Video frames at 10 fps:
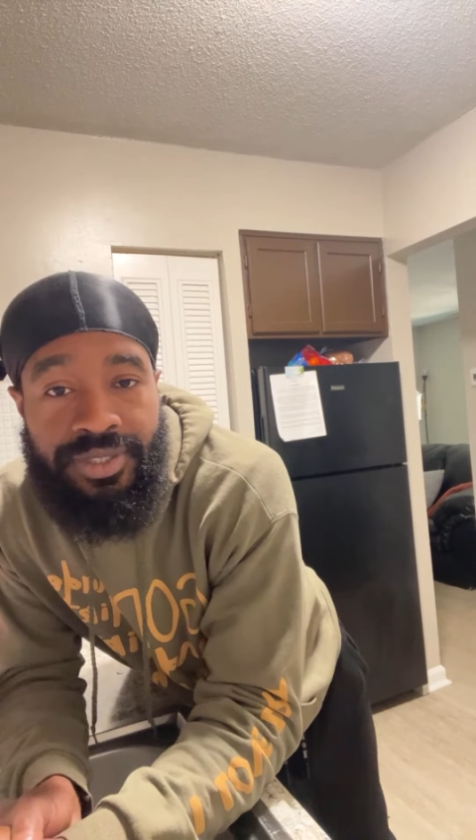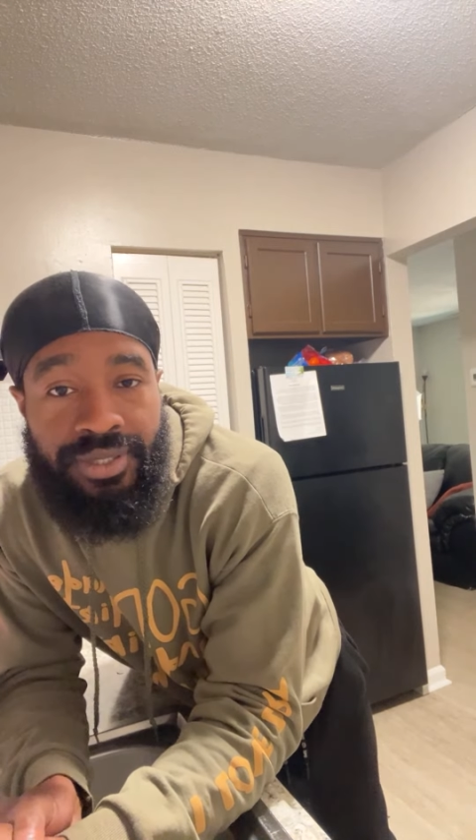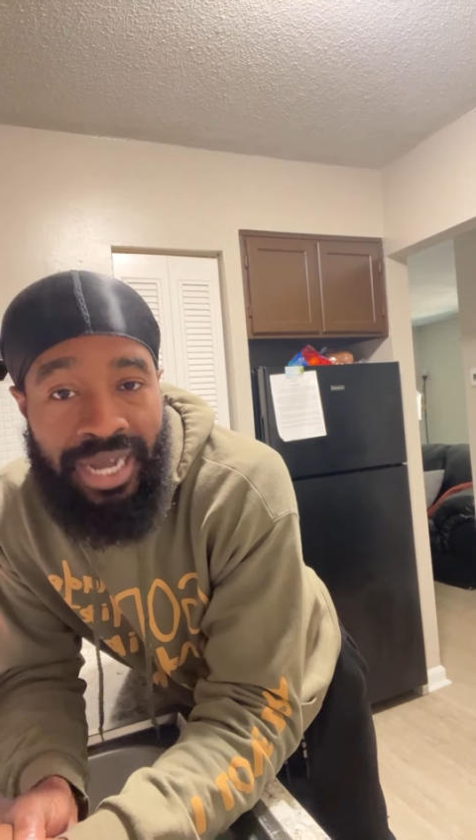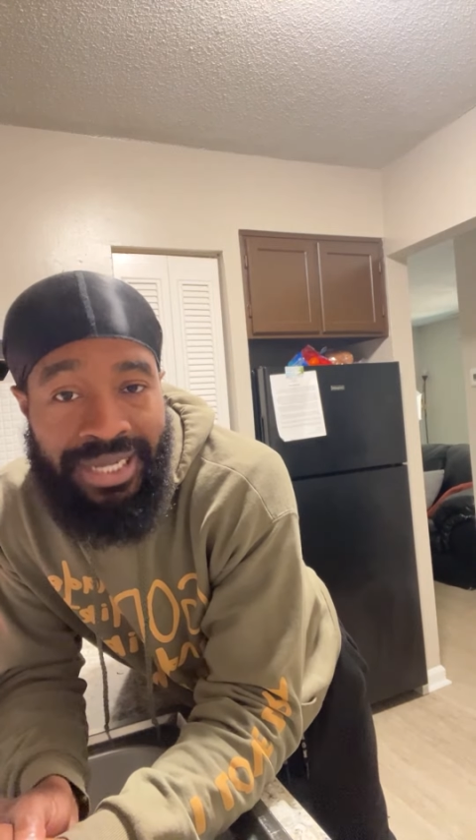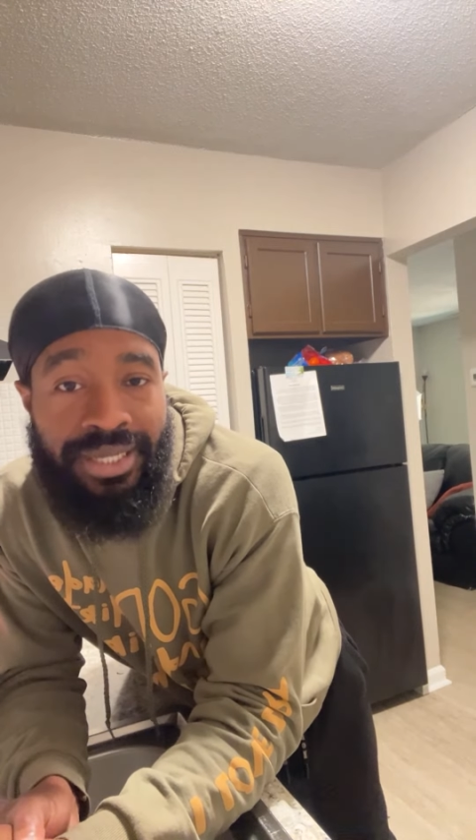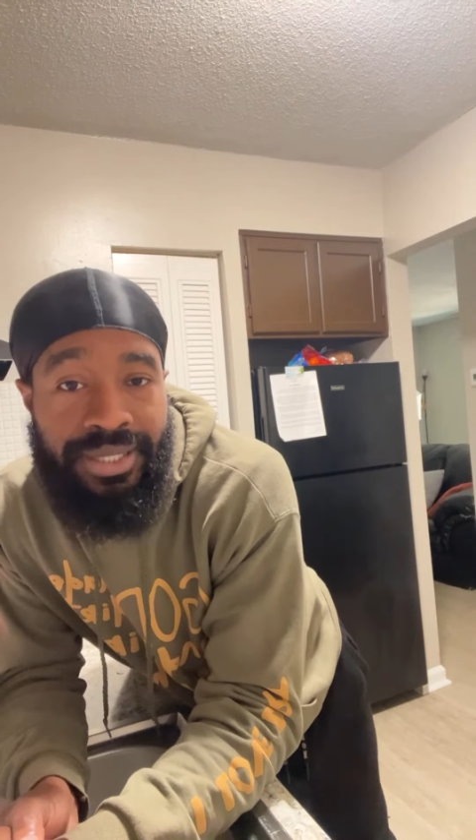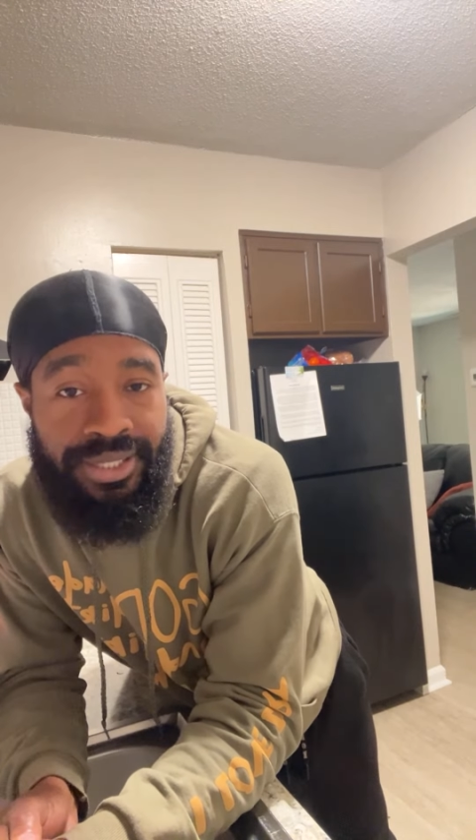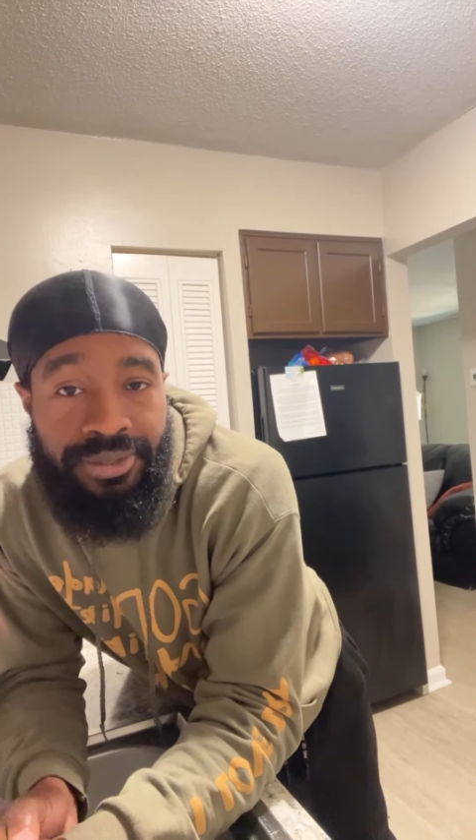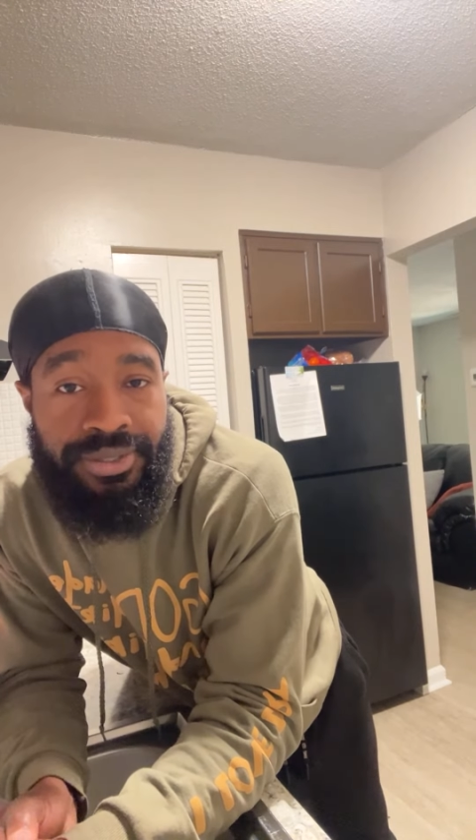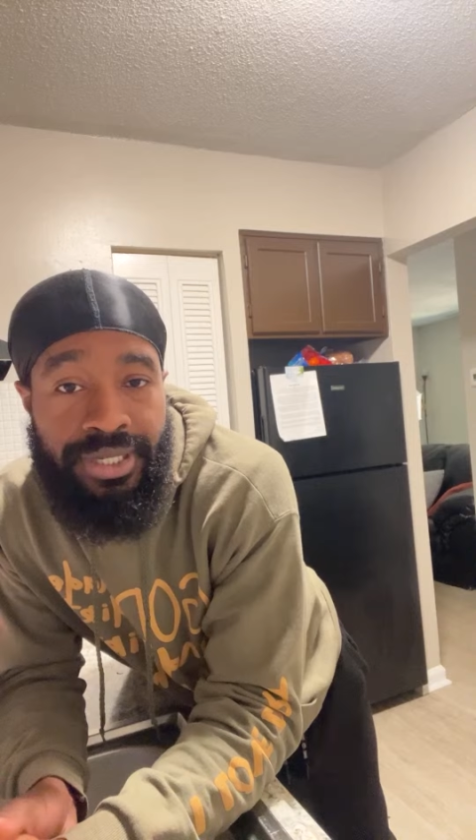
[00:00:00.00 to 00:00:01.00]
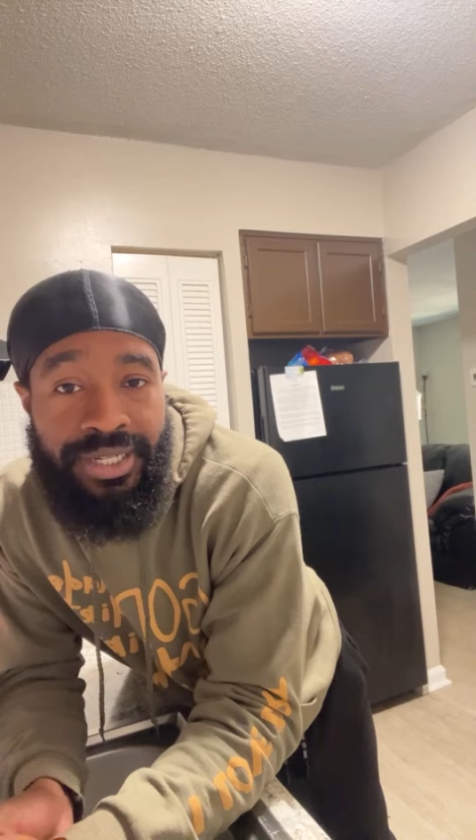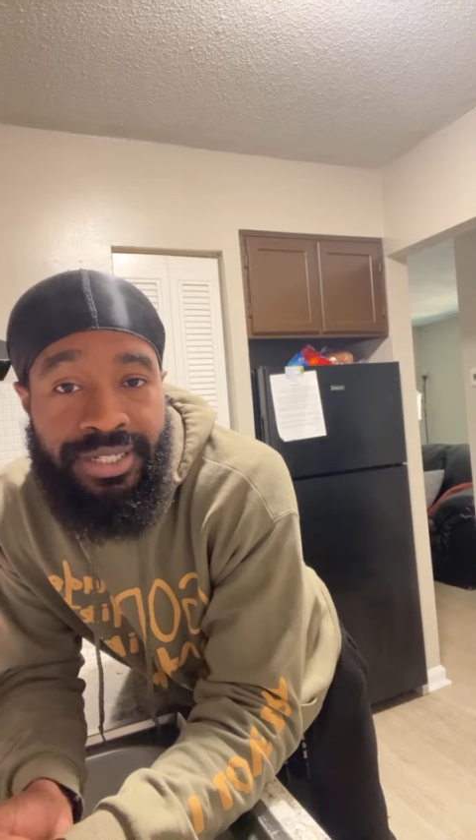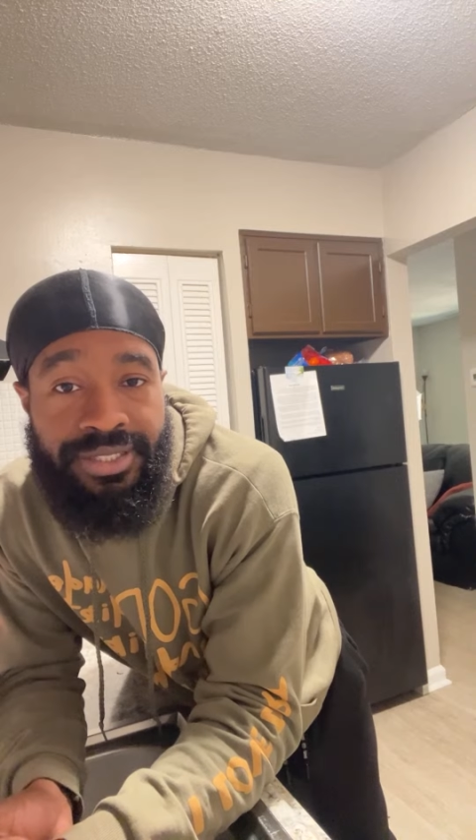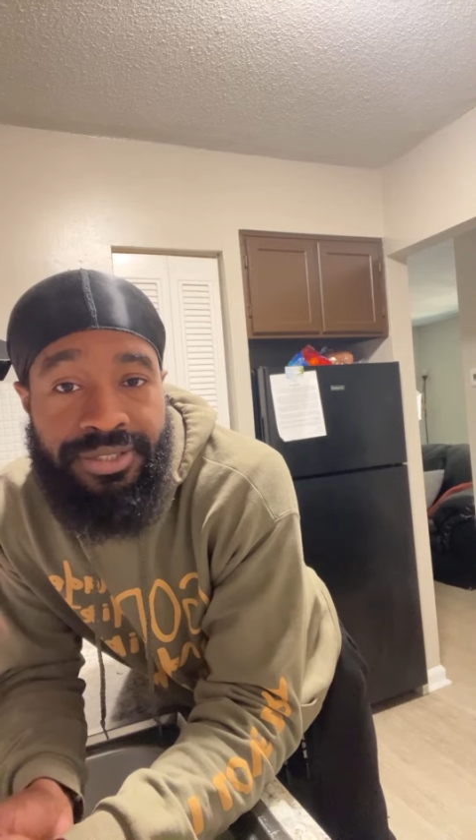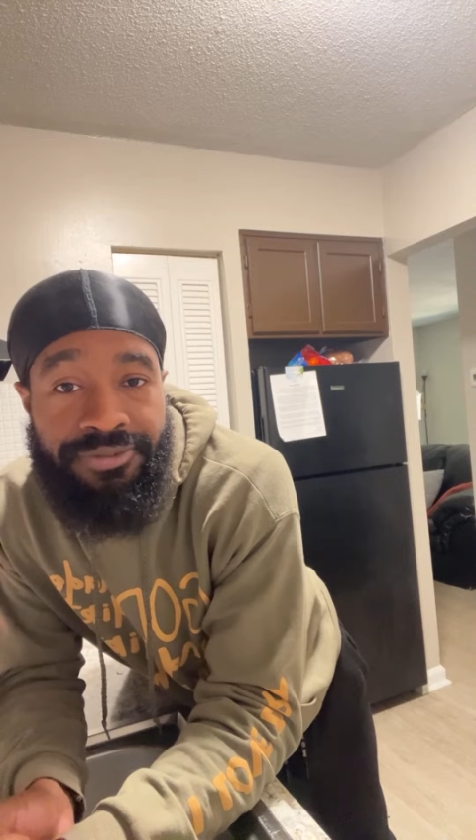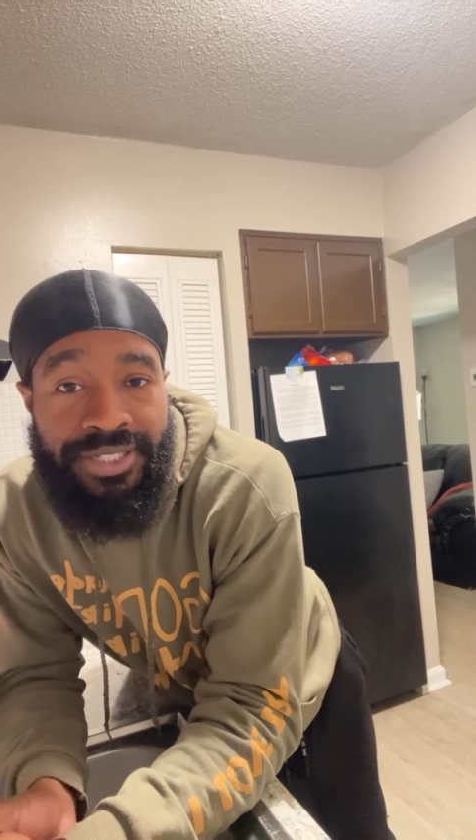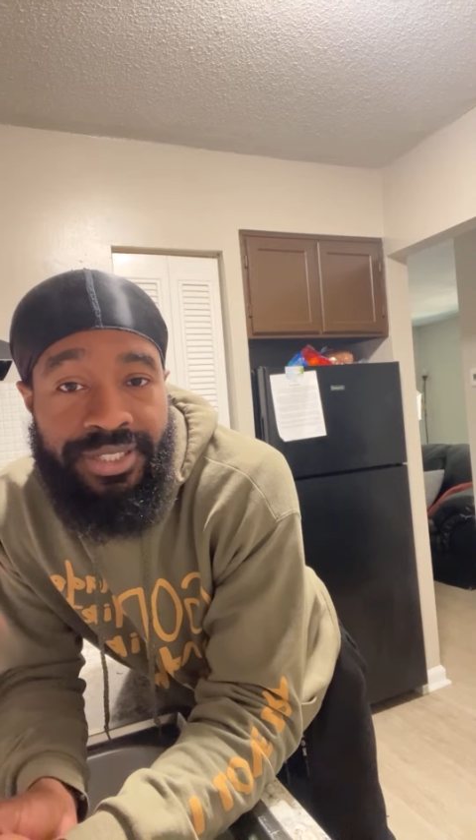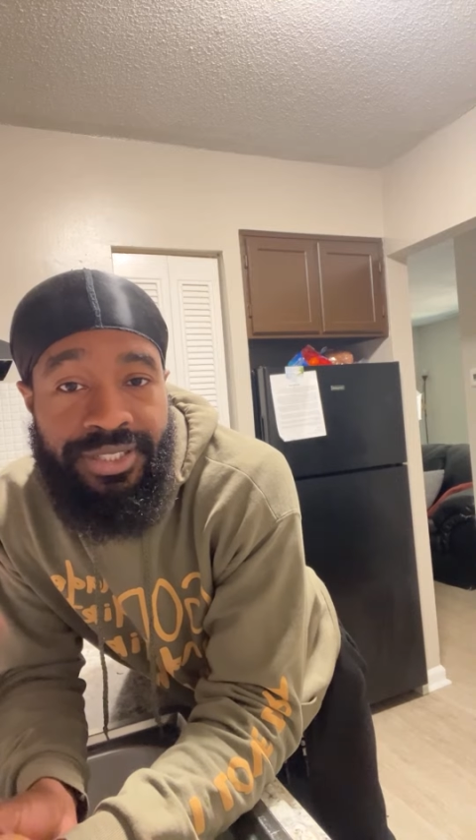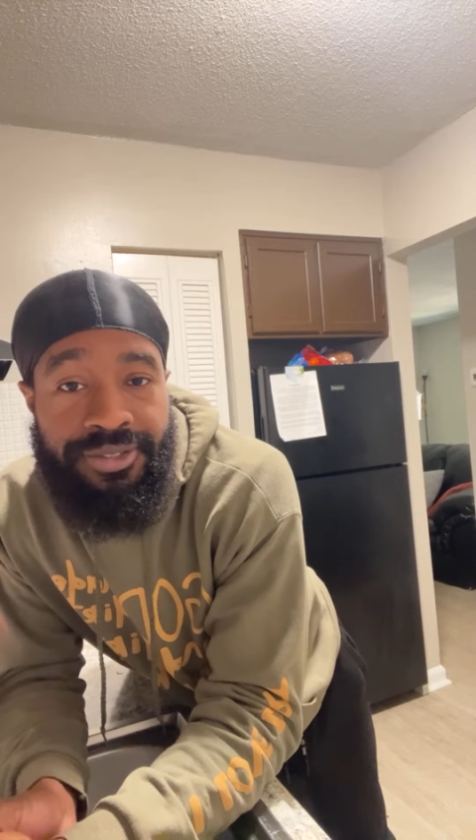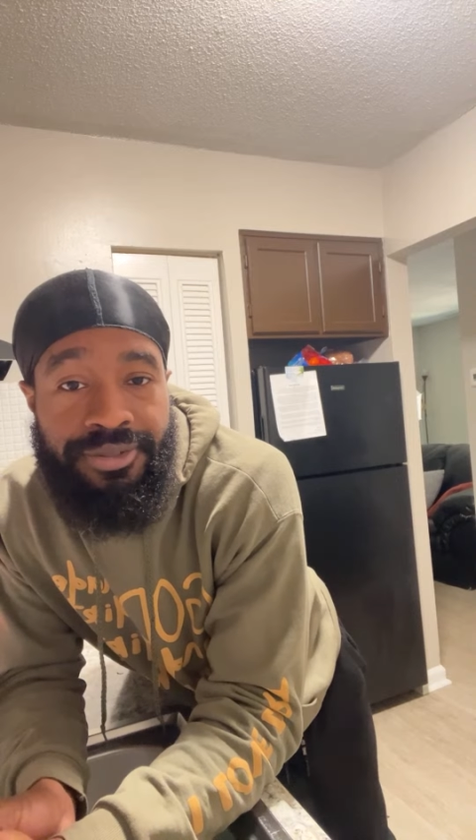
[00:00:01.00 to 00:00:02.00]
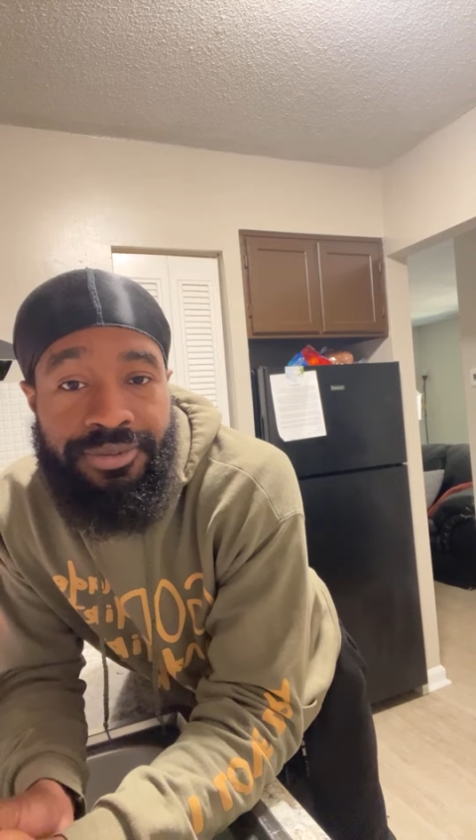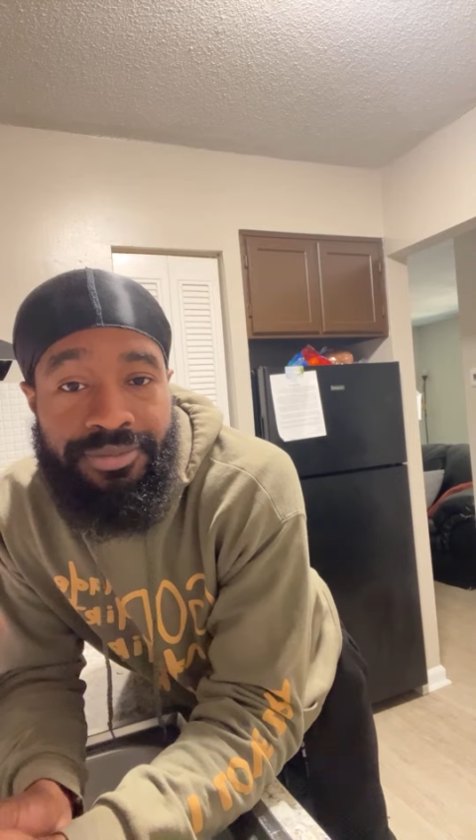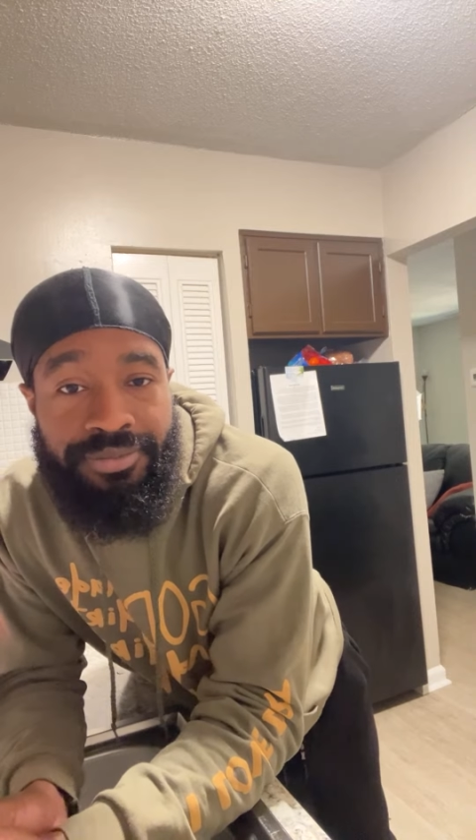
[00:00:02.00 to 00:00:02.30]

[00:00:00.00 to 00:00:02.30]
I can get on your ass if I need to.